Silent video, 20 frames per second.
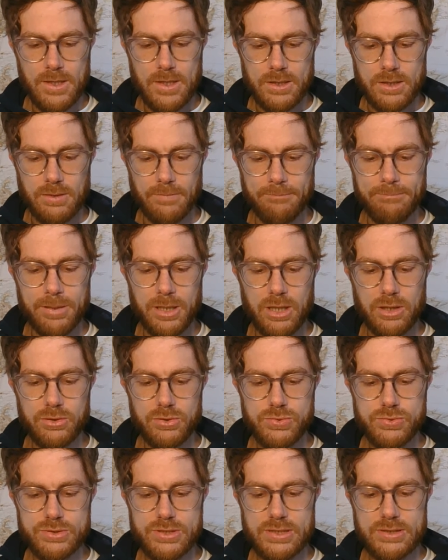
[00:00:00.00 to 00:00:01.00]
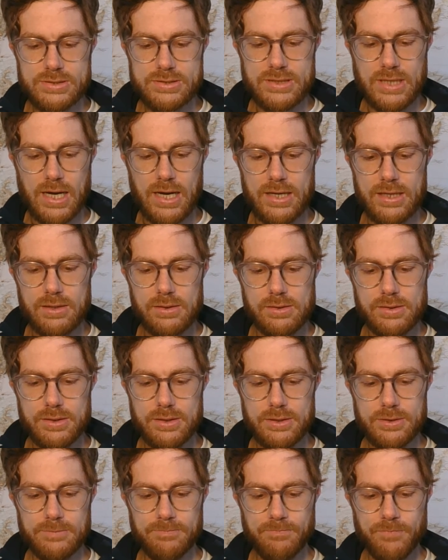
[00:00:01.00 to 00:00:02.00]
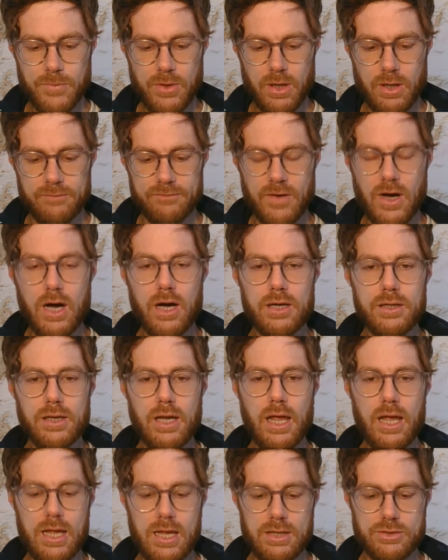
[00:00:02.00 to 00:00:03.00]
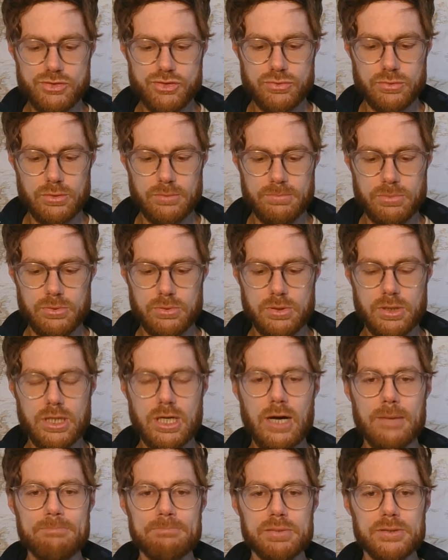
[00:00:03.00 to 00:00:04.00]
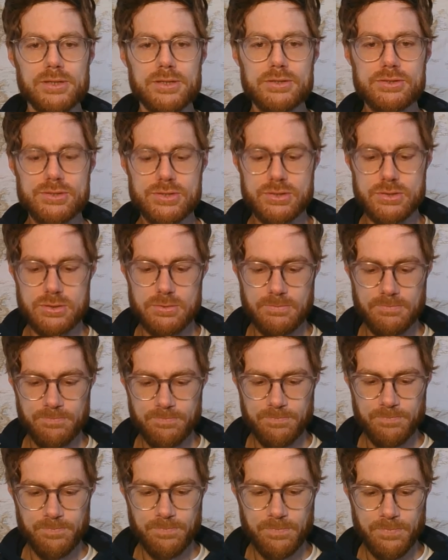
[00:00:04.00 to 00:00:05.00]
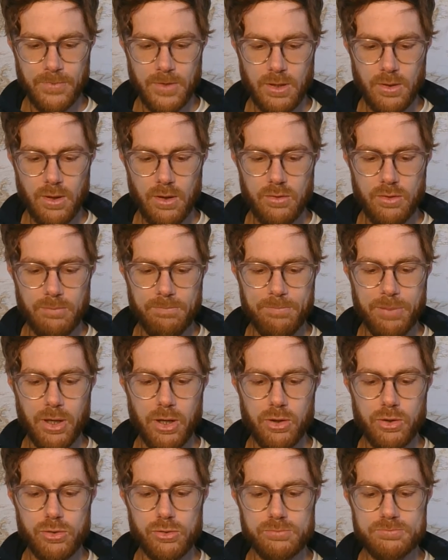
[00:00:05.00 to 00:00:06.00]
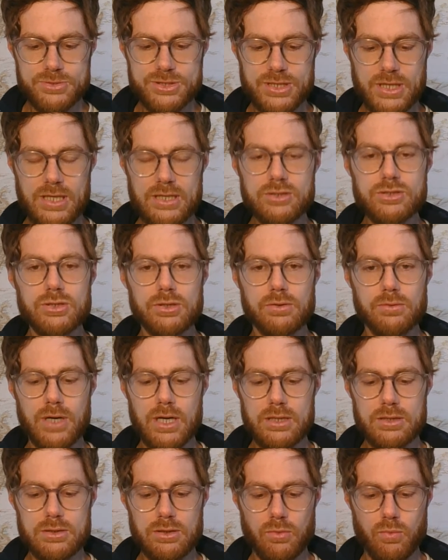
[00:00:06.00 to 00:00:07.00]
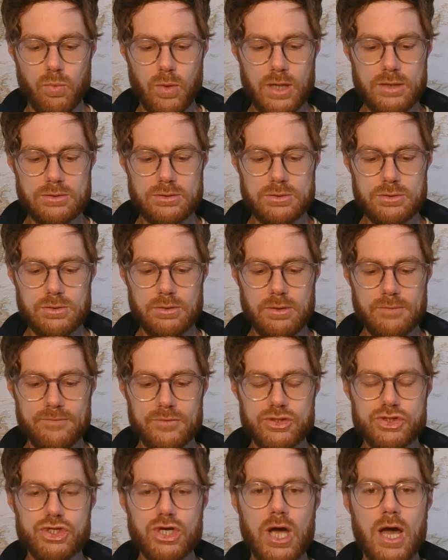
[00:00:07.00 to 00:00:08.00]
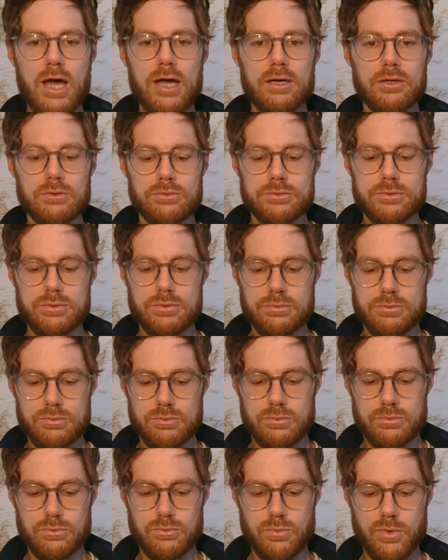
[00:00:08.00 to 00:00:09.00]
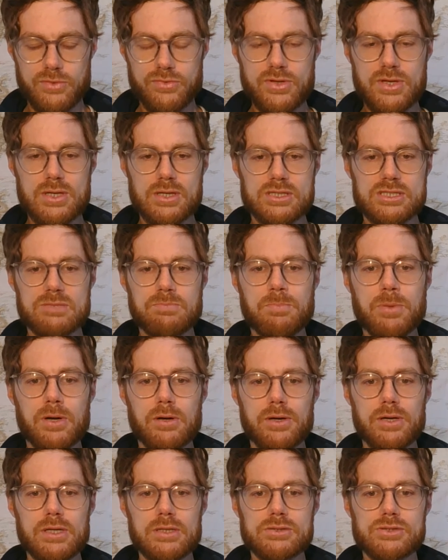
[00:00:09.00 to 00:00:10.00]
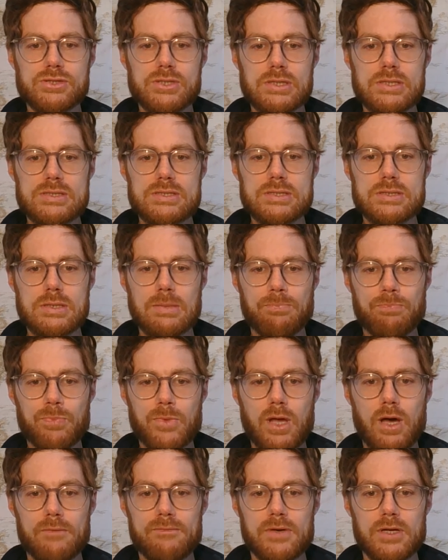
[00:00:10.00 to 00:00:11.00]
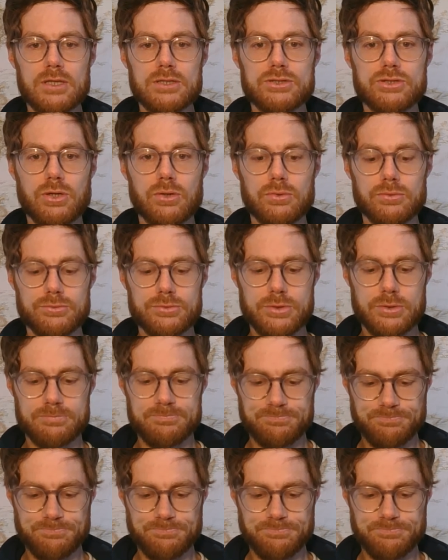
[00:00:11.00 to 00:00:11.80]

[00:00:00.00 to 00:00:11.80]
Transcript: Composed entirely of unanswerable couplets, the poems integrate the wonder of a child with the experiences of an adult.